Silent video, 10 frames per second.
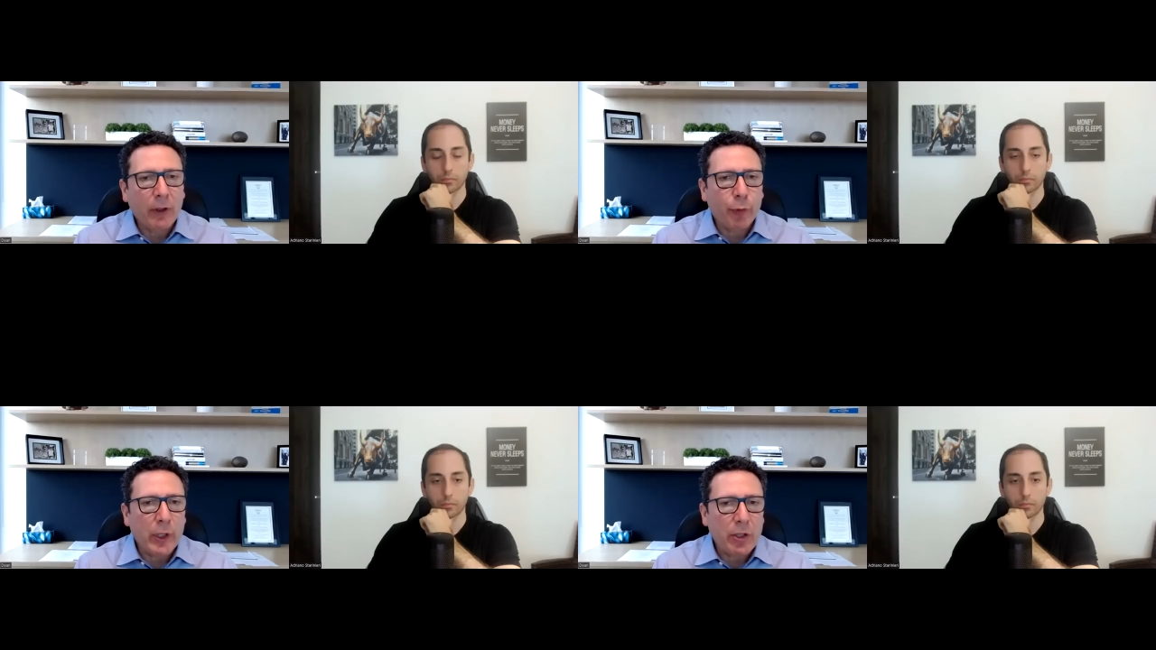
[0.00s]

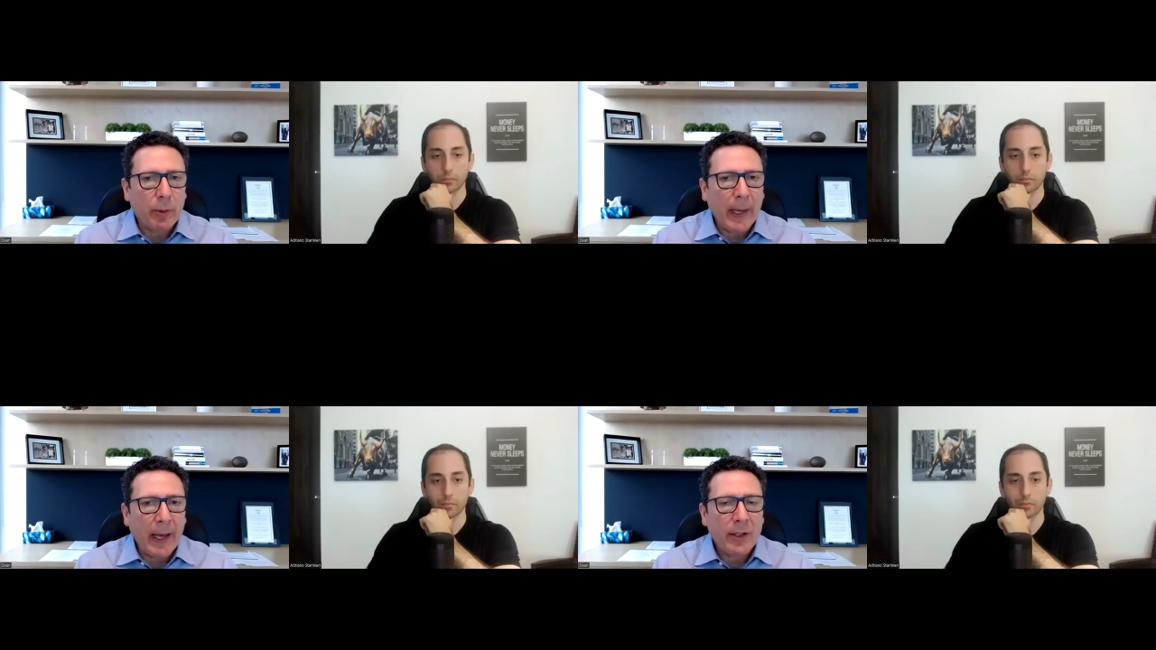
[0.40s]
Speaker 1: of regional
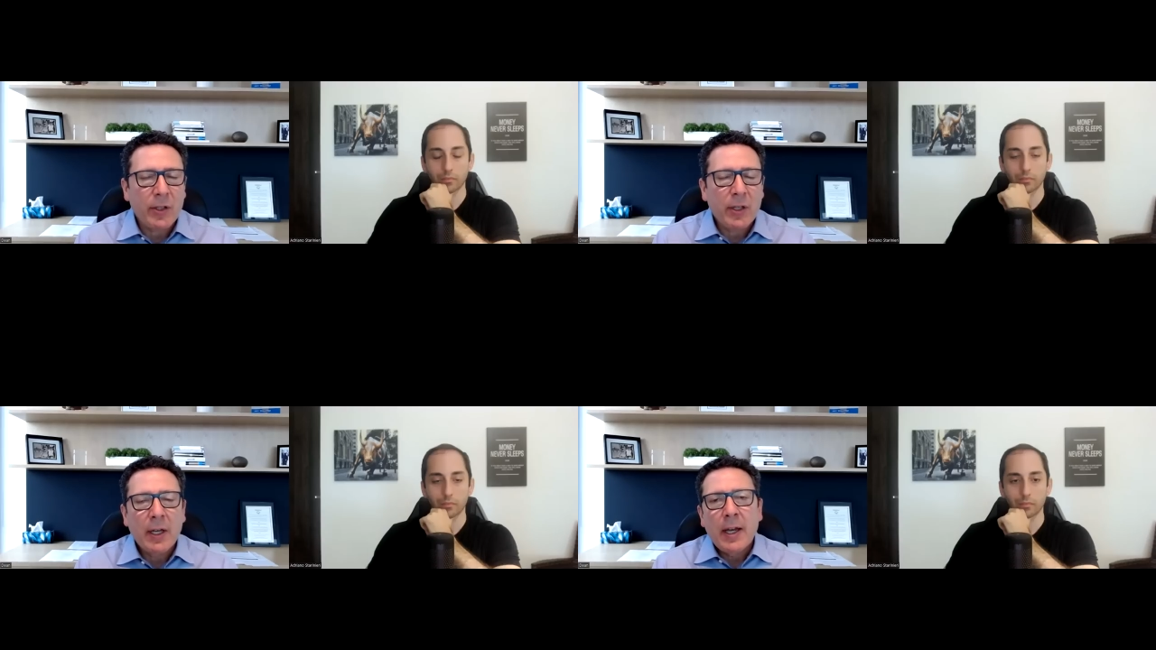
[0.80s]
banks.
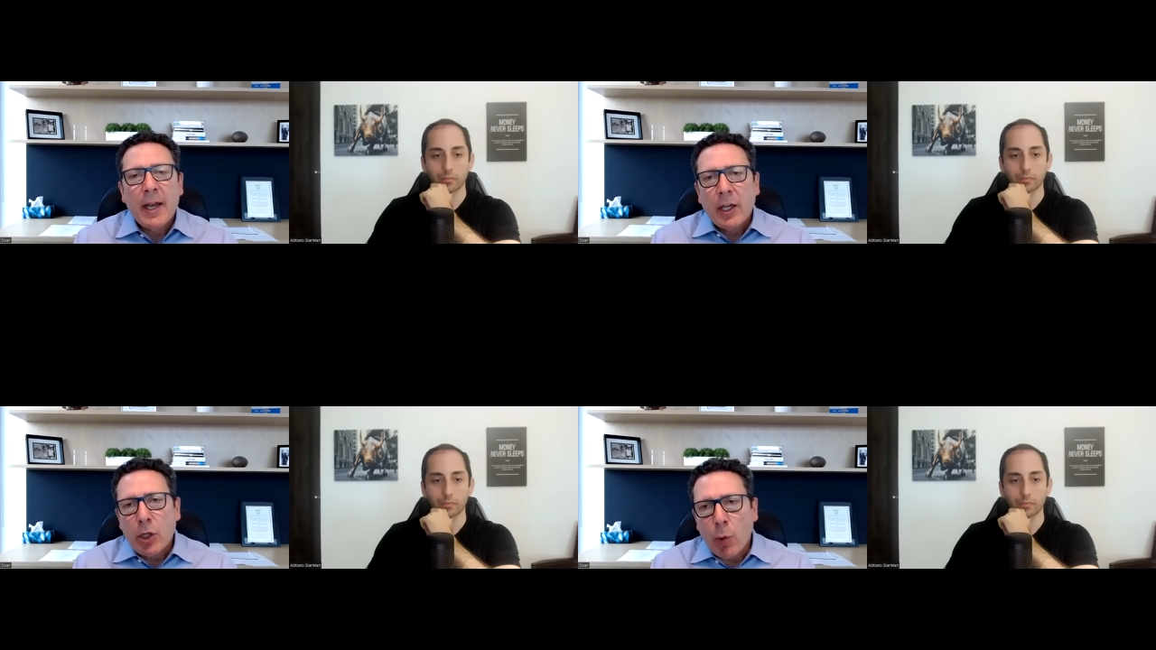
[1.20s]

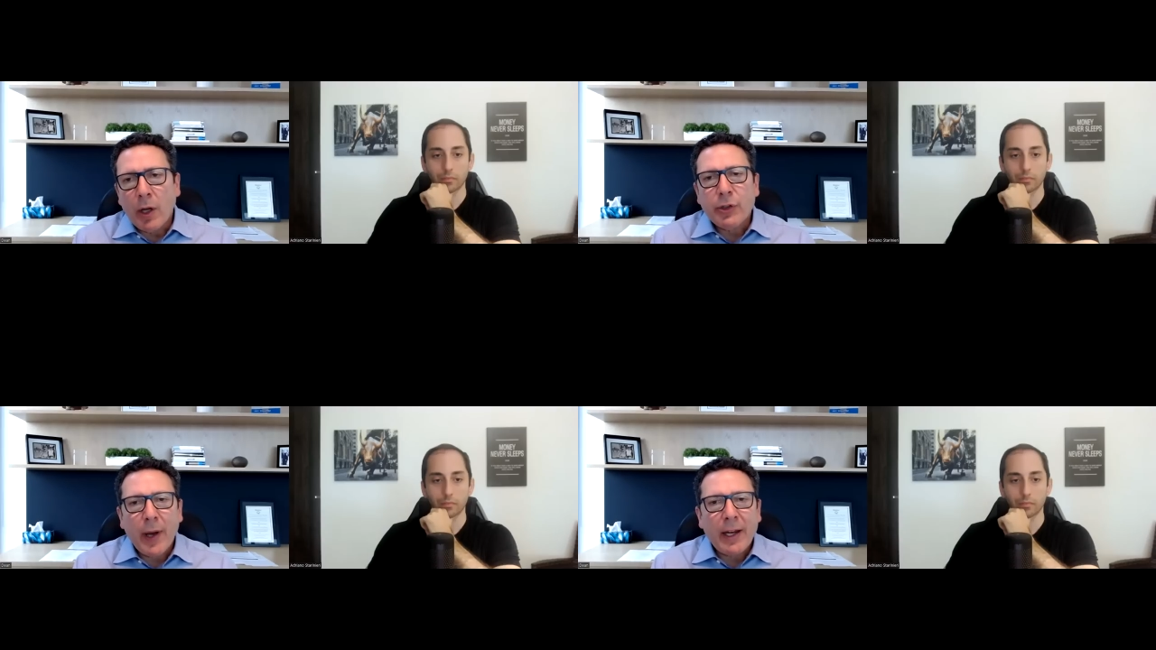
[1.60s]
You
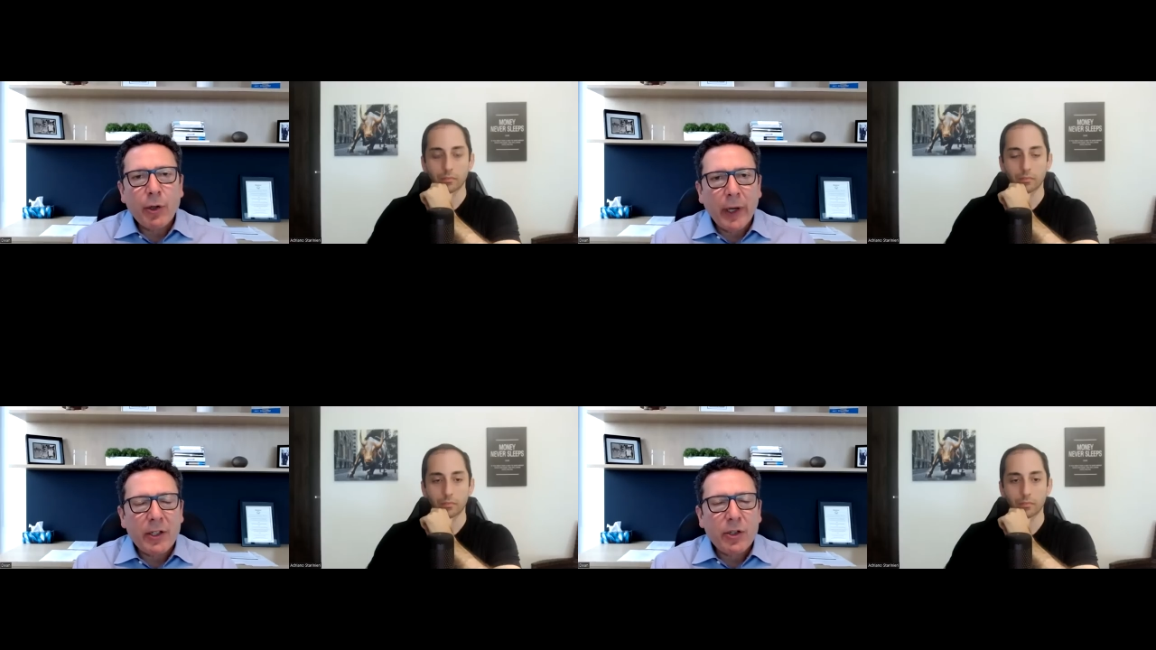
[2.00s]
also had
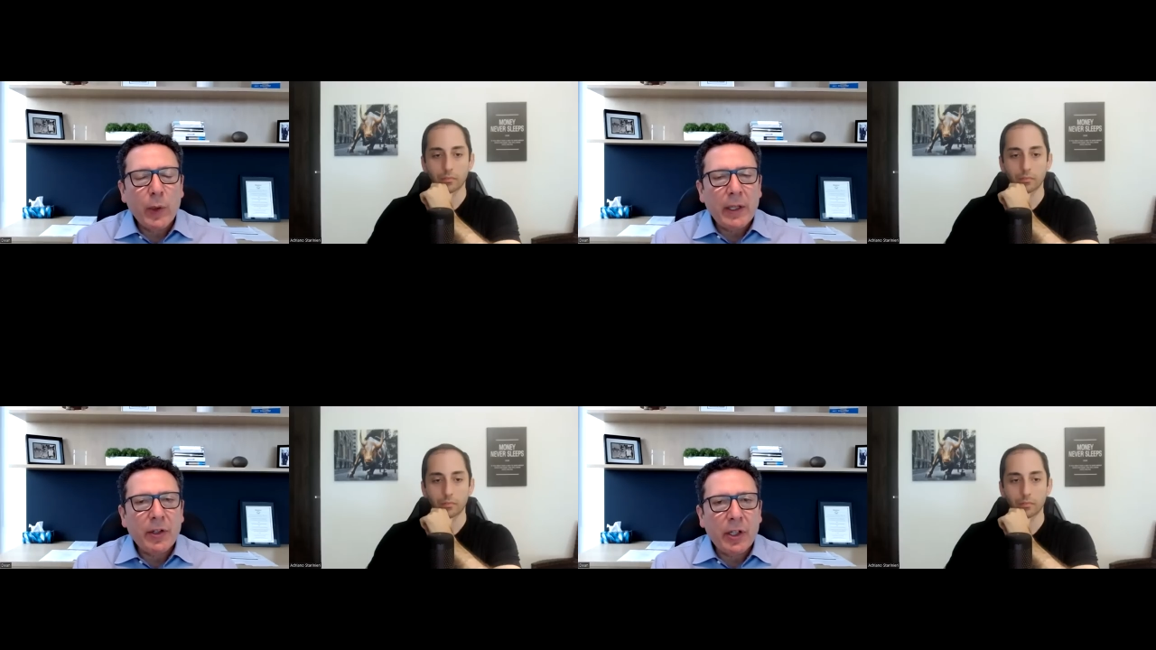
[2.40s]
Credit
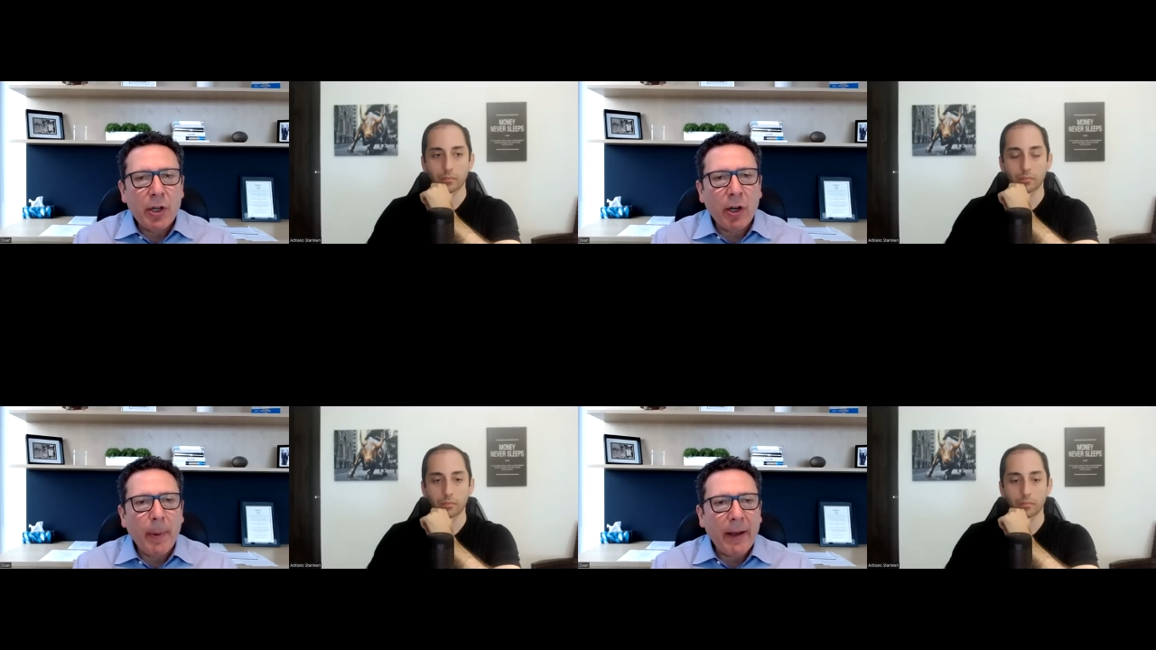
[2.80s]
Suisse in
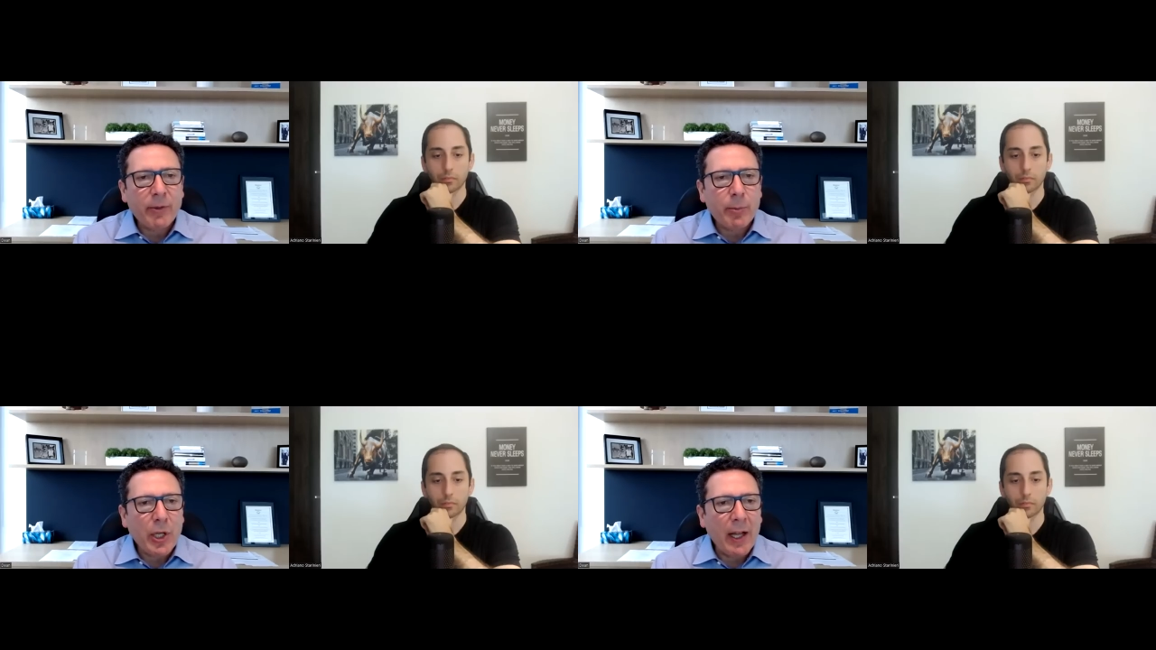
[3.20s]
Europe have
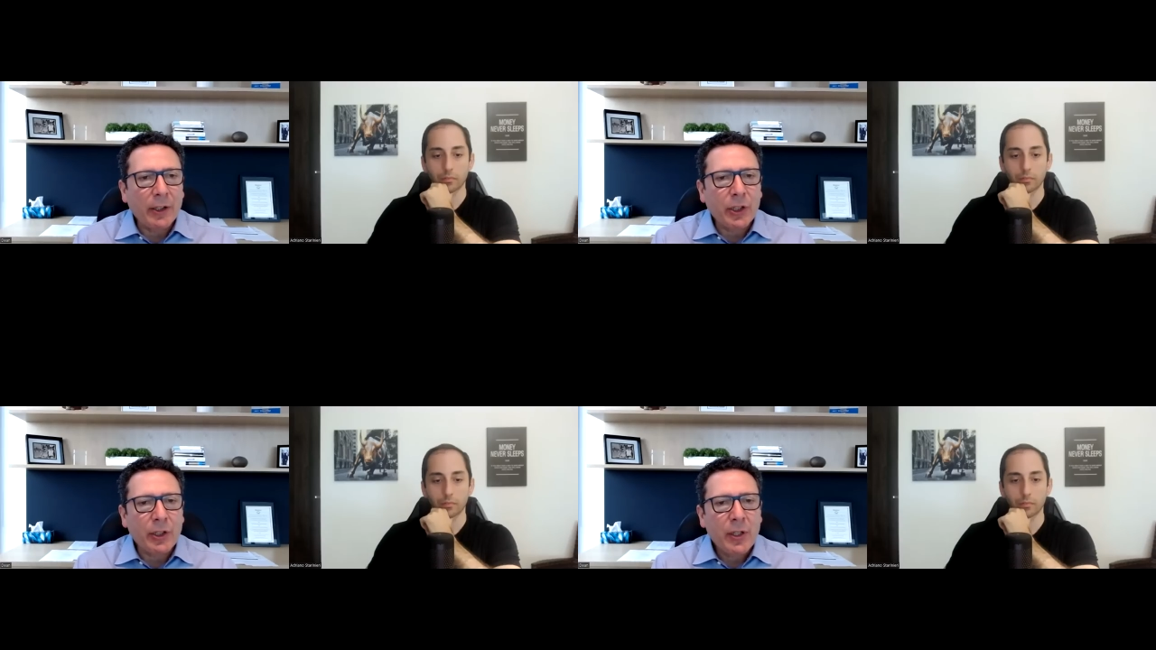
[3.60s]
some
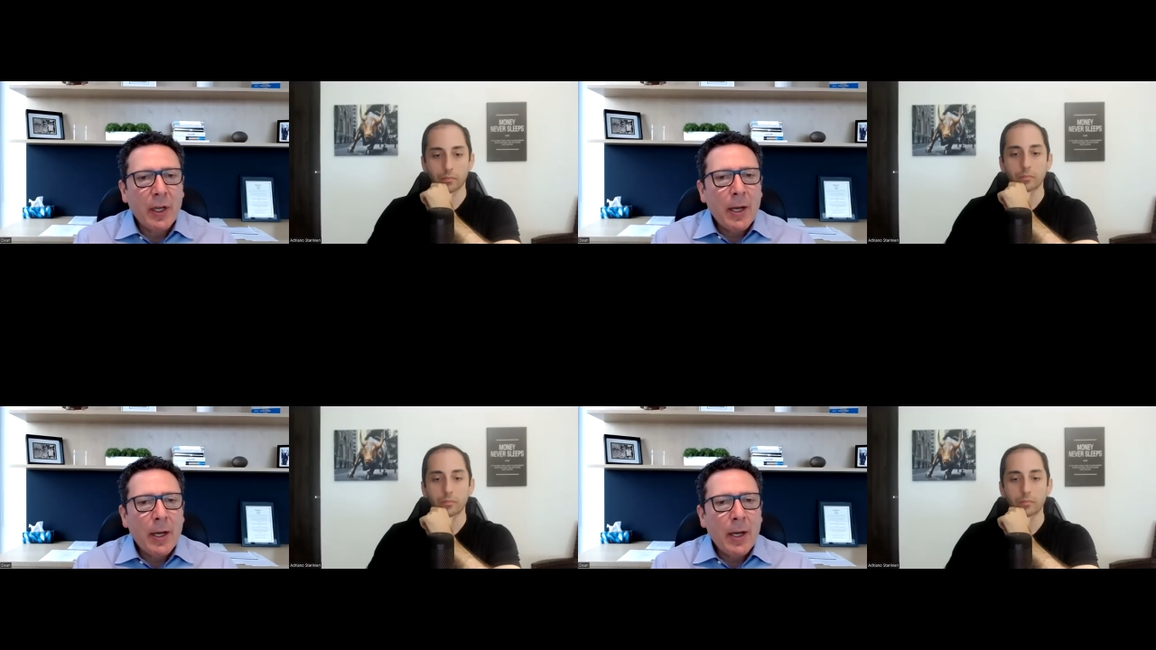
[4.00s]
challenges.